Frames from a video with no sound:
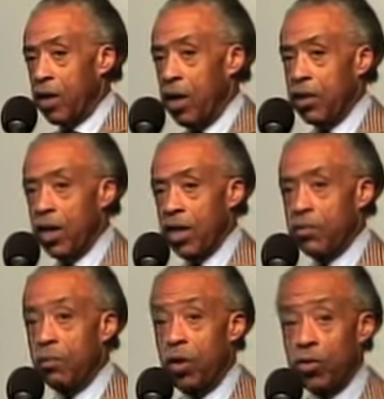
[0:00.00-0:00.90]
called
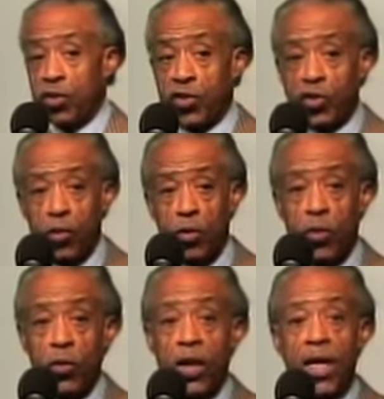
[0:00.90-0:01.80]
us, Moses
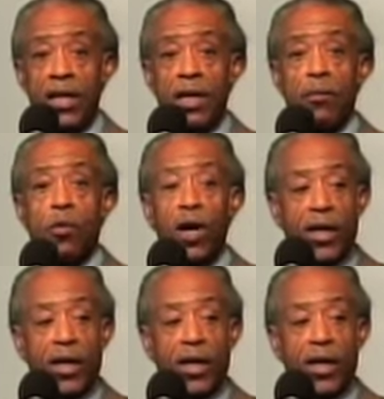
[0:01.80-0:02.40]
who ended up